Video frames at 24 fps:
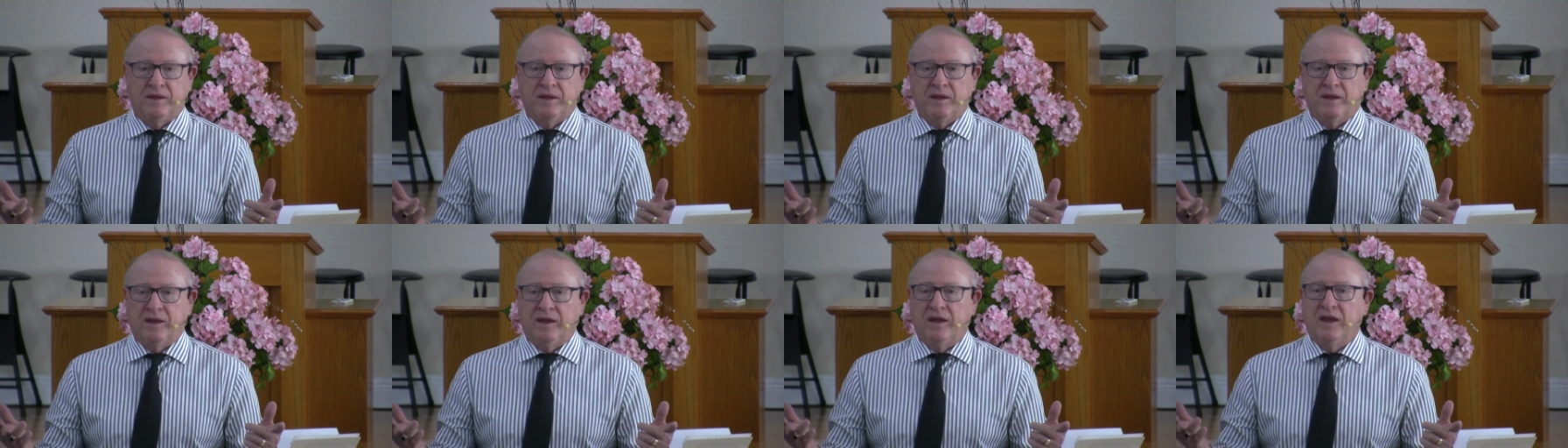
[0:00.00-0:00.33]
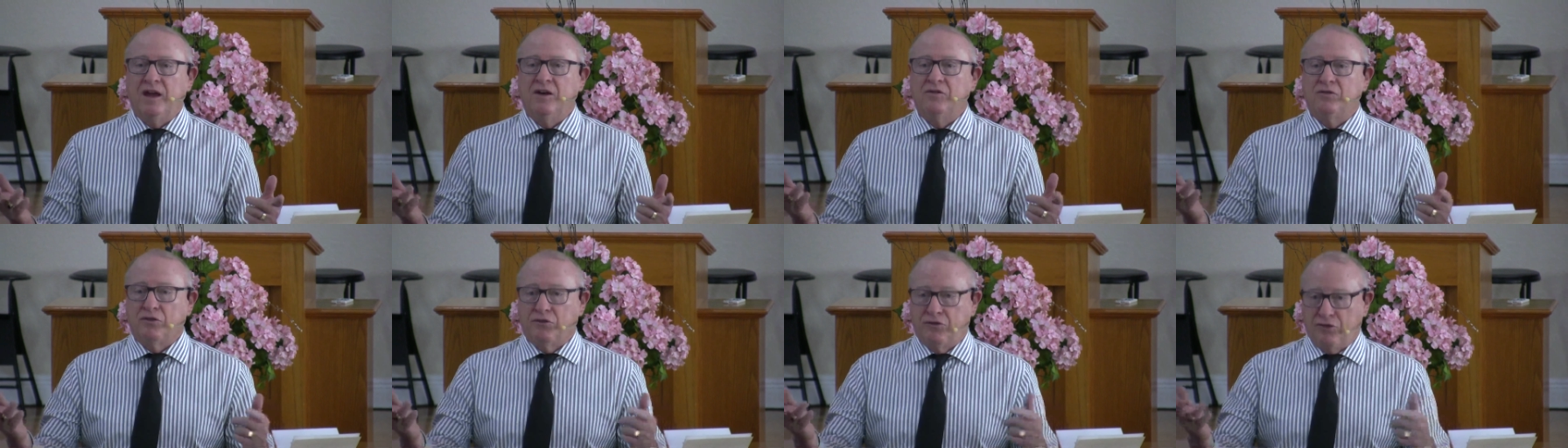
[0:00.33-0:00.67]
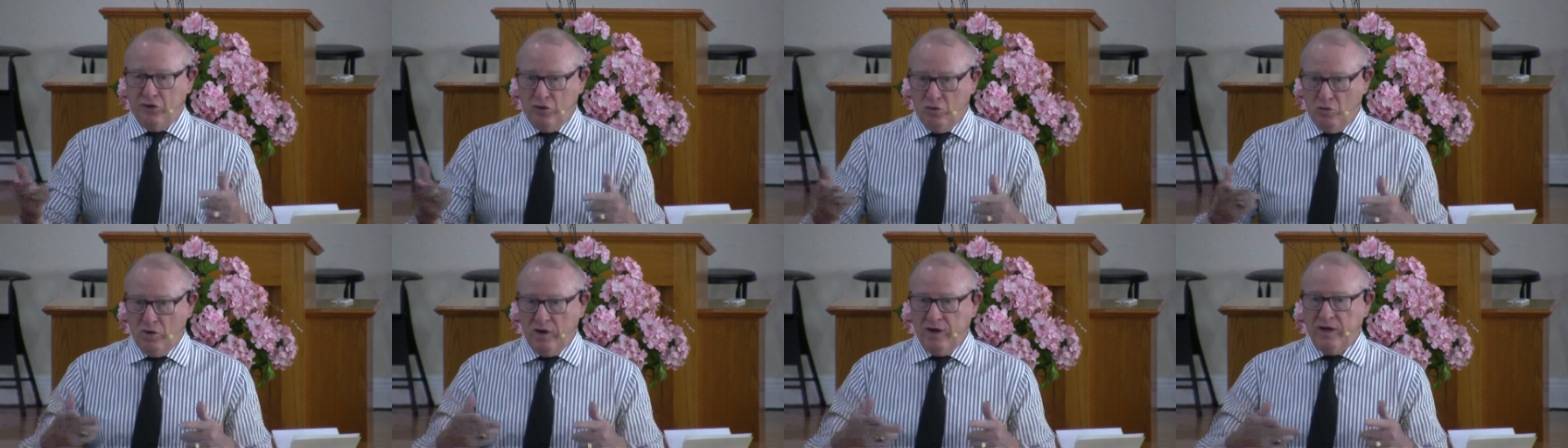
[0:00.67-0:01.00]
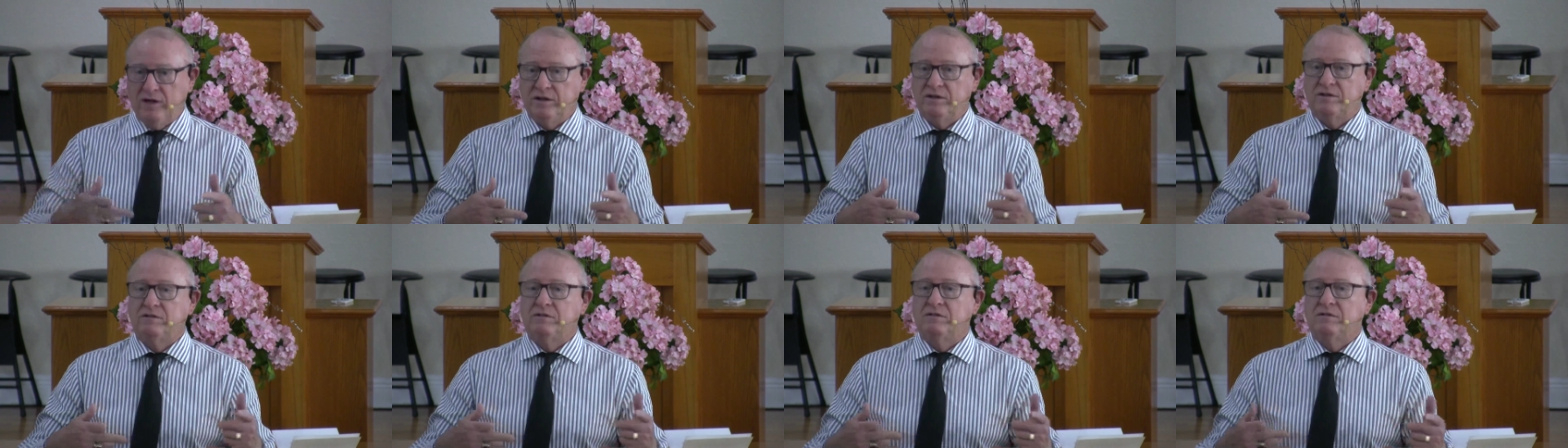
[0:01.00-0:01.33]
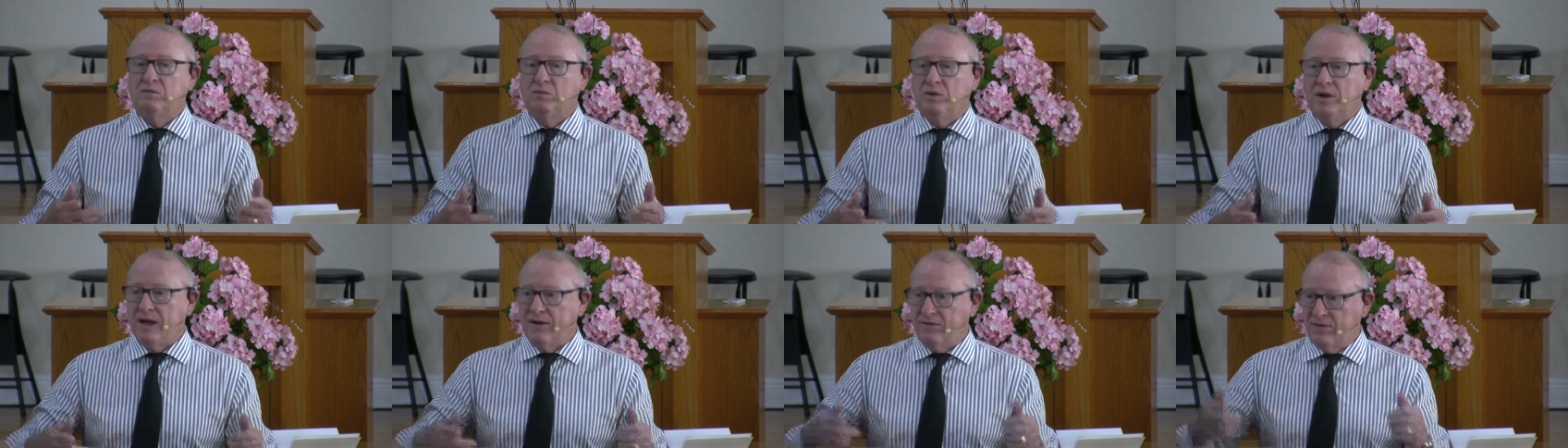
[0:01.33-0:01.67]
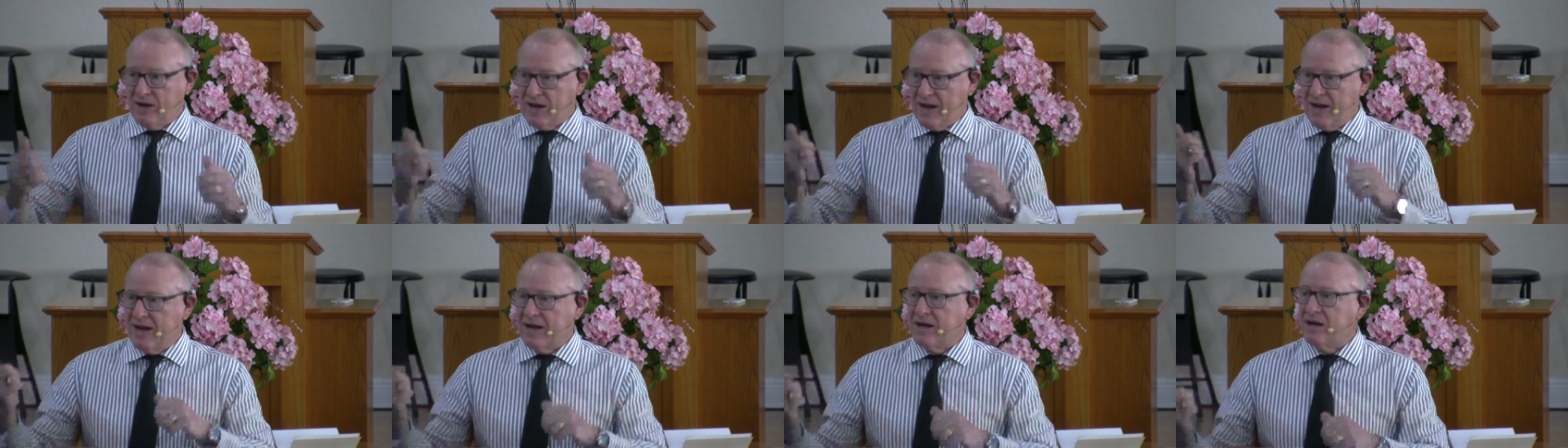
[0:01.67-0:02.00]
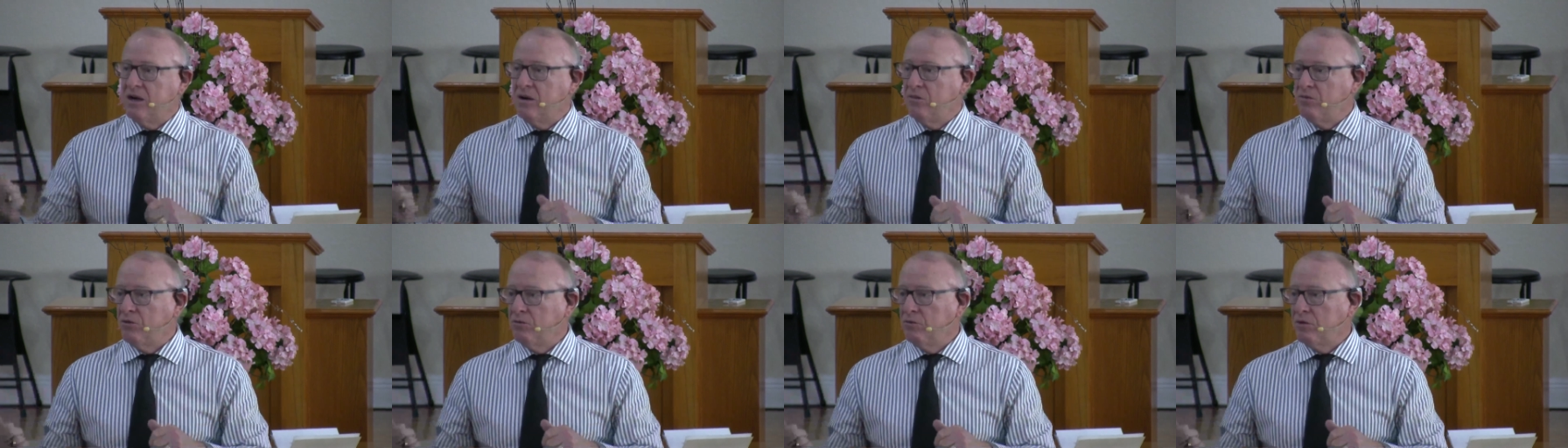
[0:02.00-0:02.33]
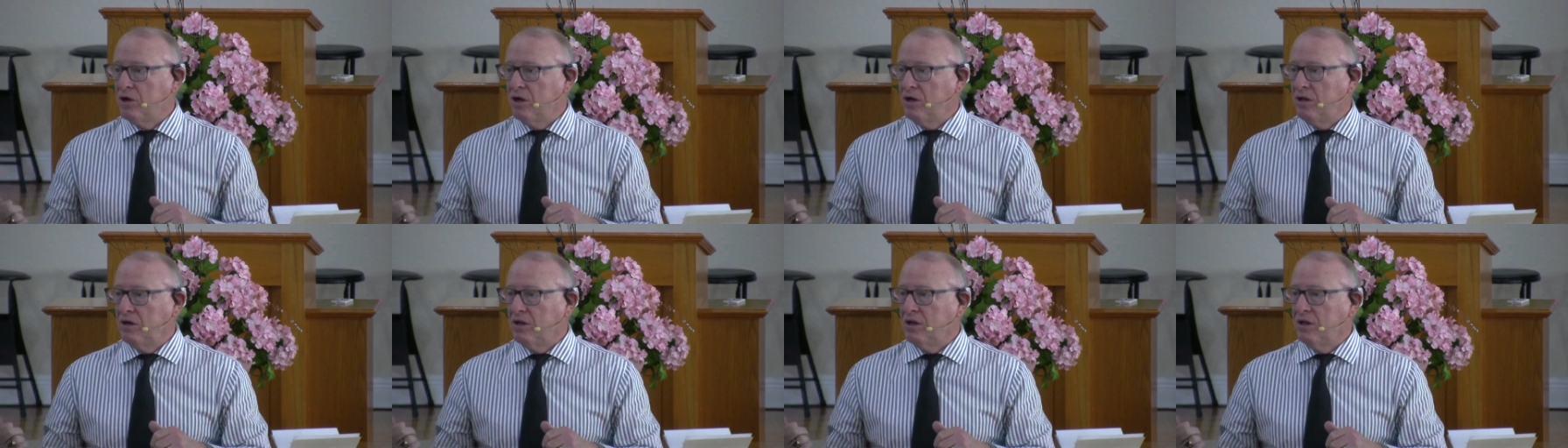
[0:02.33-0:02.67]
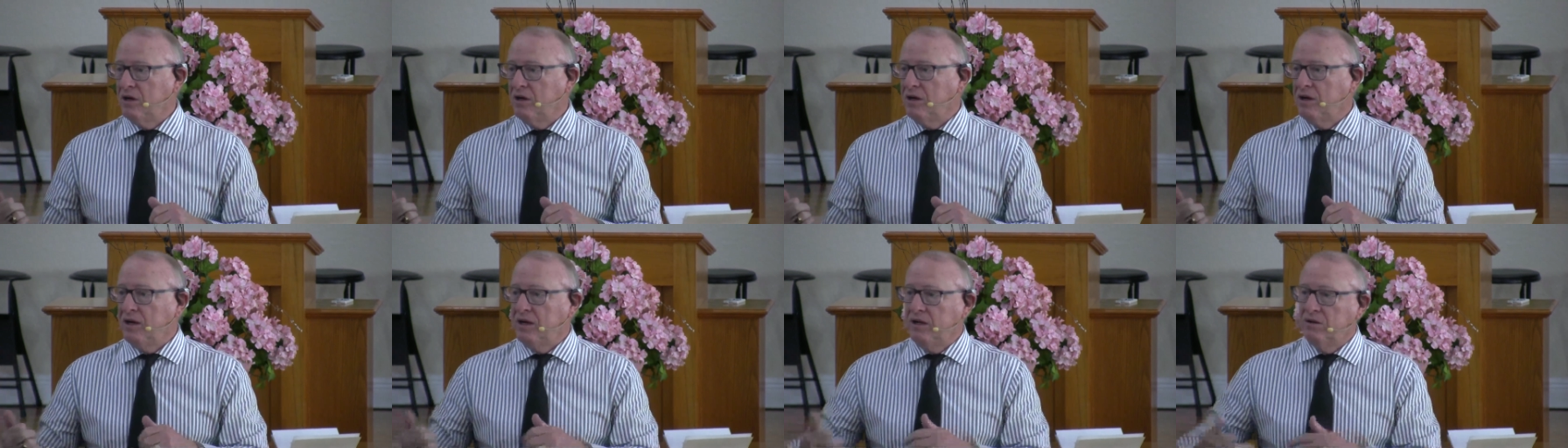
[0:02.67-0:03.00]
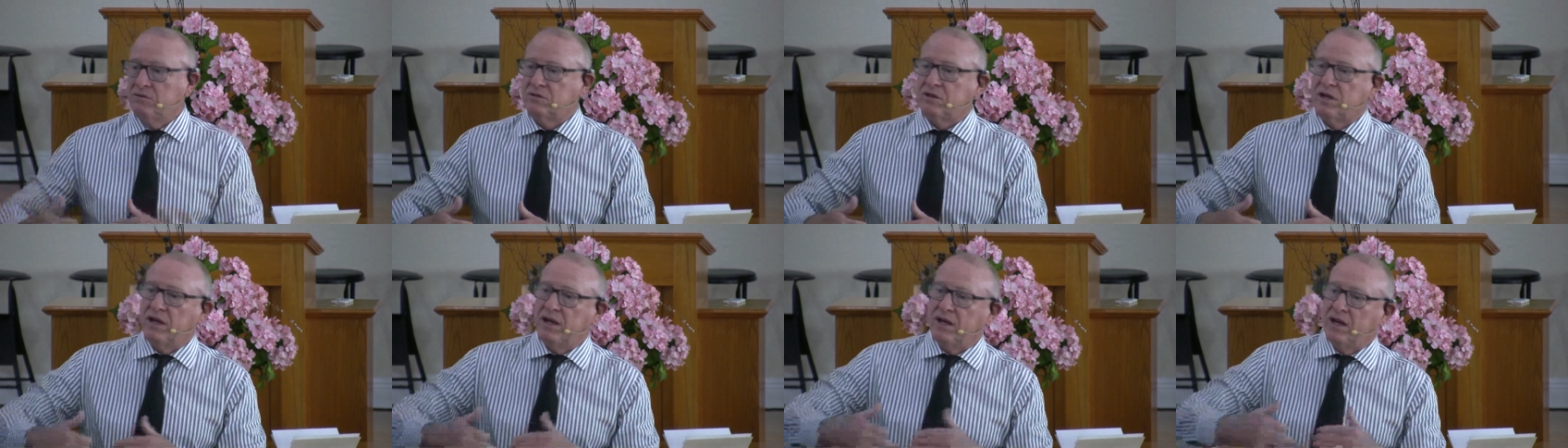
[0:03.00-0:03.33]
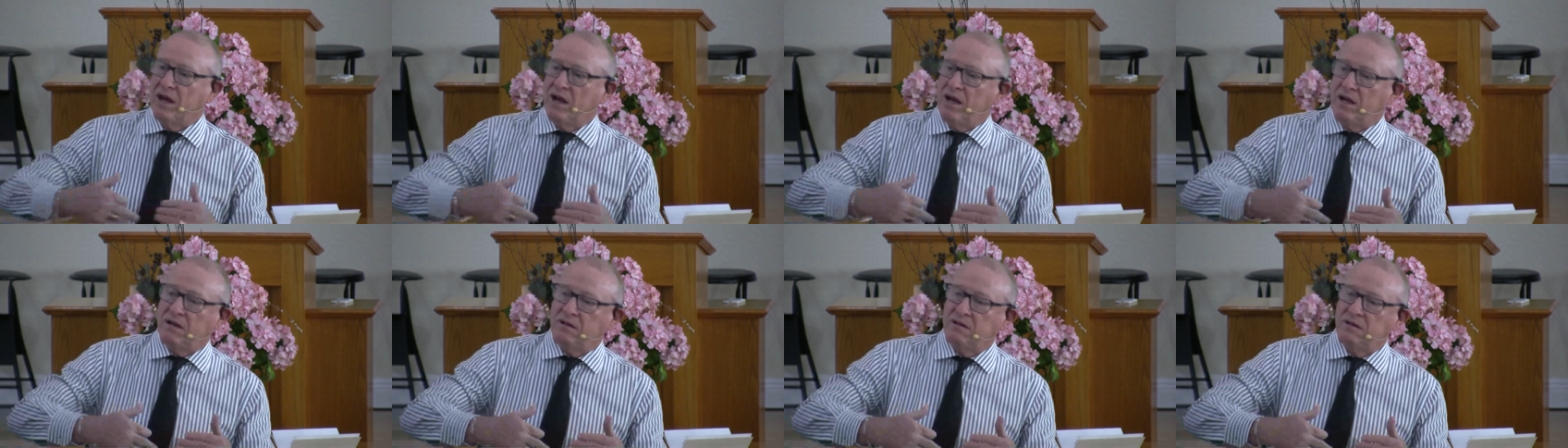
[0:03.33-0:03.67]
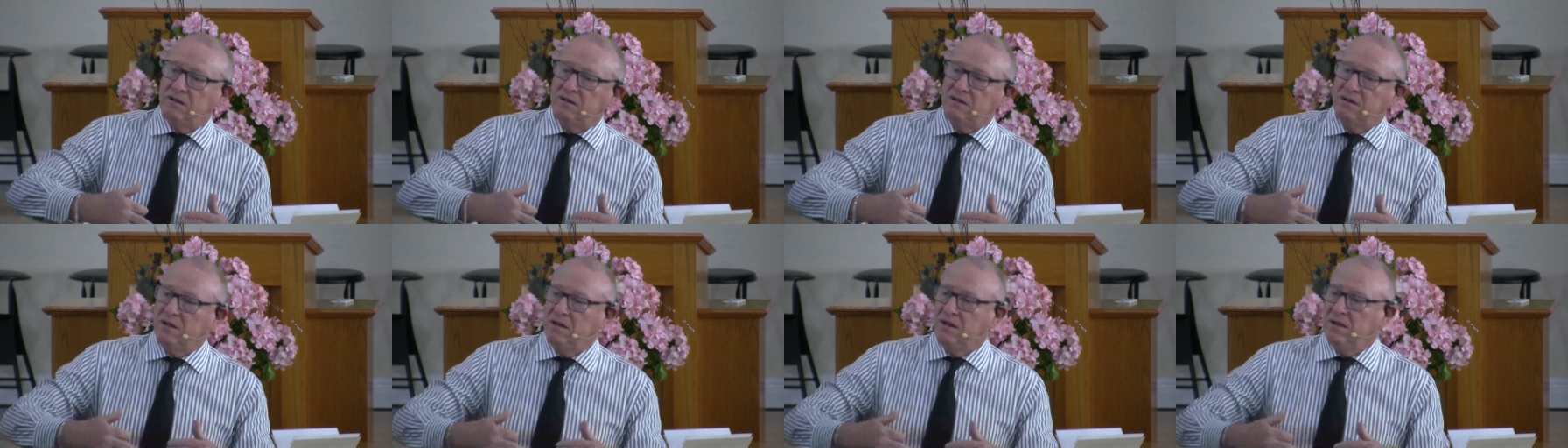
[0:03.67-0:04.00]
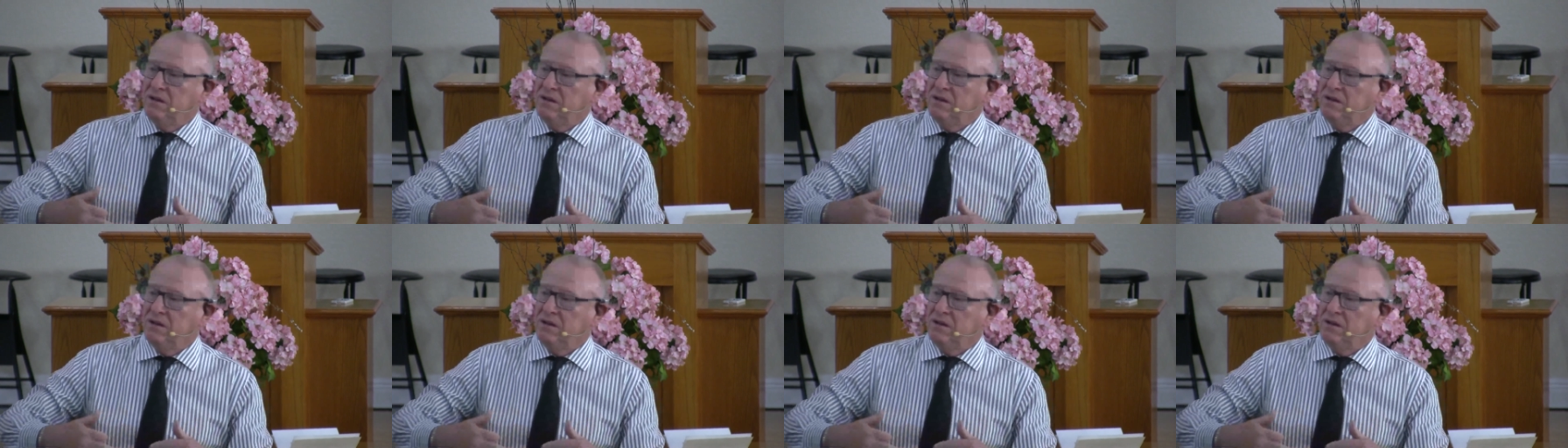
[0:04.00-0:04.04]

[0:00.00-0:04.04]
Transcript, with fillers: every few weeks we have a guy come from Culligan and he'll take out the,